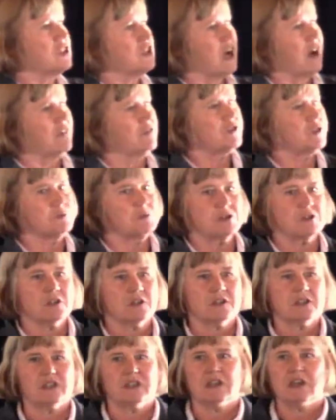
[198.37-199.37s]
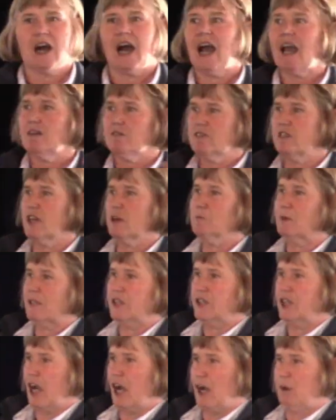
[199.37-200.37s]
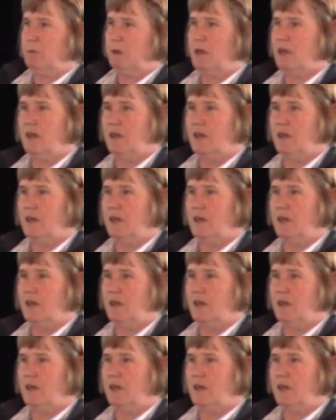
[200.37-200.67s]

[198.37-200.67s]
comfortable, I haven't done my job.